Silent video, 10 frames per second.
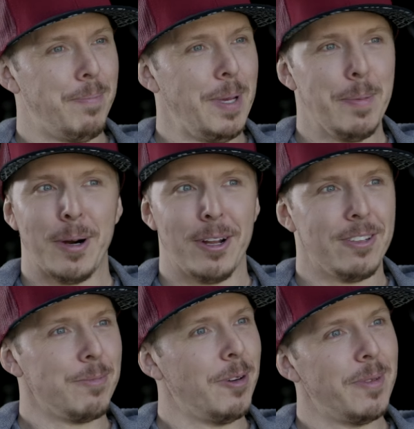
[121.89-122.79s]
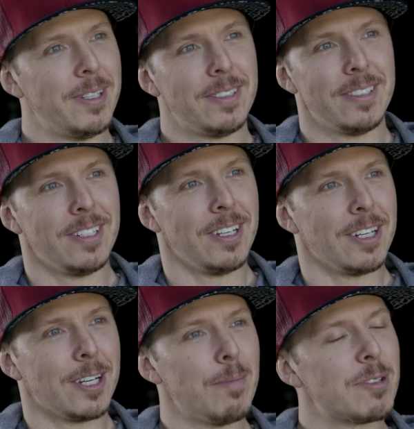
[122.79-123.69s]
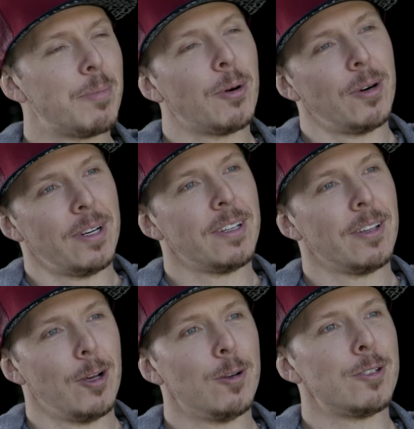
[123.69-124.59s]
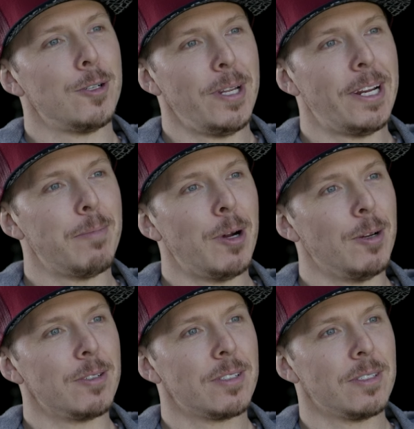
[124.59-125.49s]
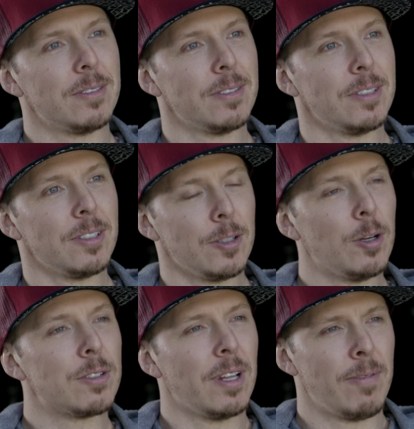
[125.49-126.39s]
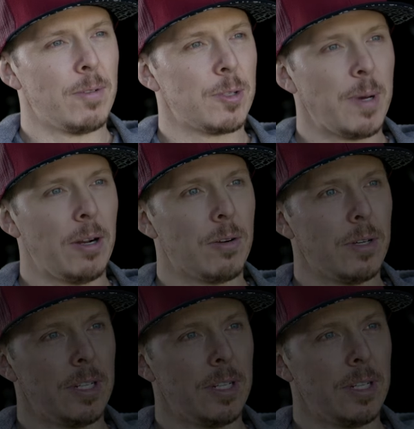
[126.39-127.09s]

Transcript: Be a part of this movement. Come support those who need it most, those living with spinal cord